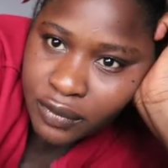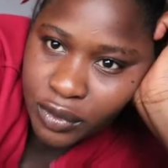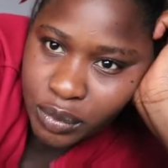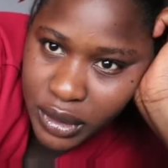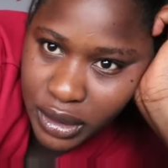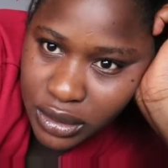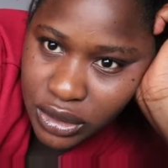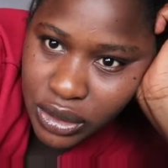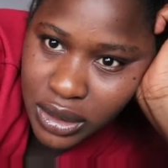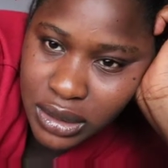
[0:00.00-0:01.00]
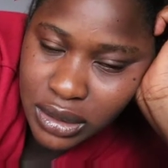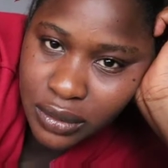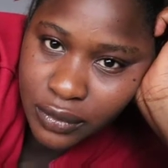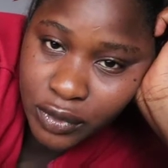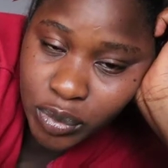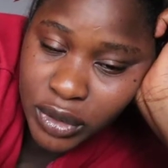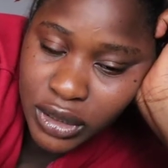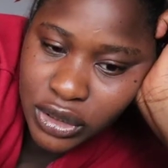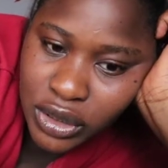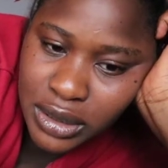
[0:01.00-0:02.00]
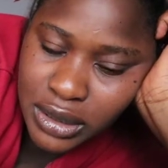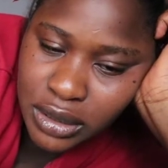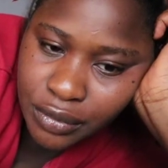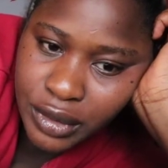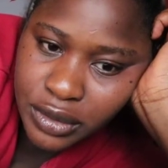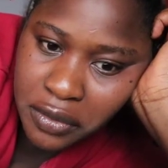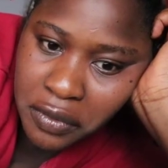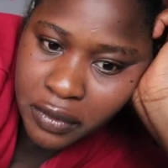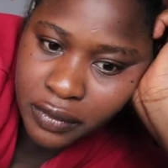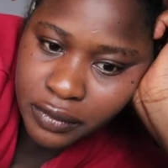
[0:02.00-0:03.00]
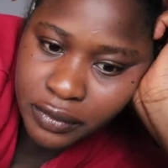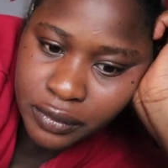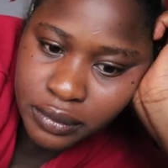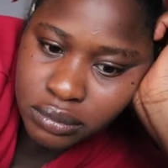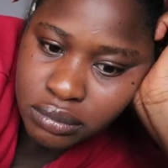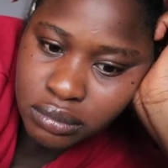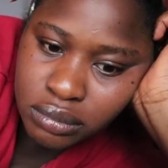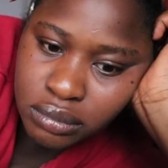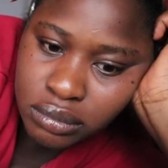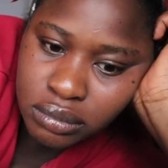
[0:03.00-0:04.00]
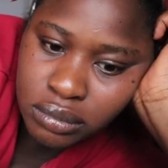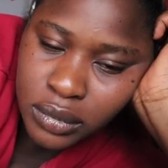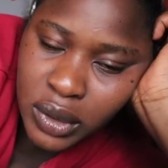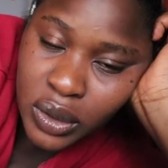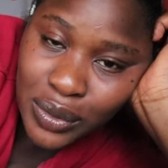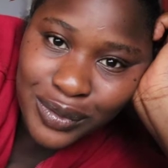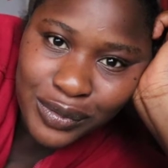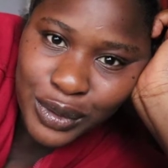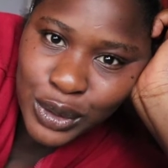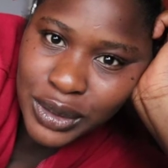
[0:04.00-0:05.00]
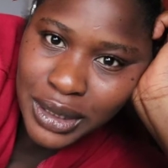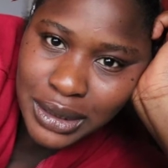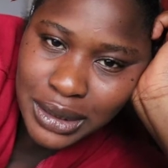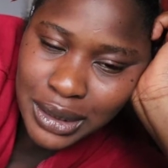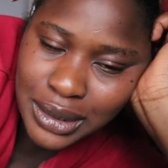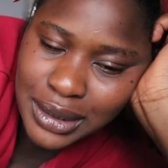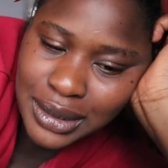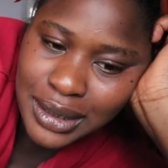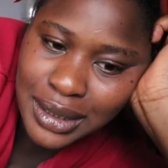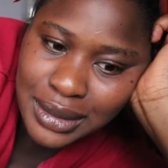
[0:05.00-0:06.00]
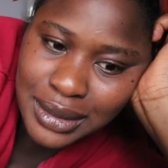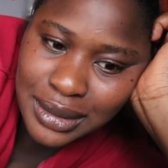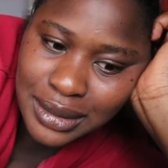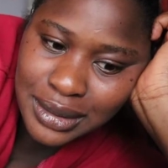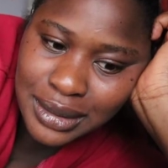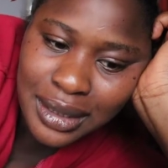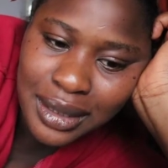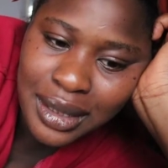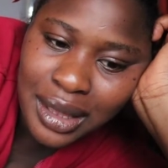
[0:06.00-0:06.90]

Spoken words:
For me, it's just a series of unfortunate incidences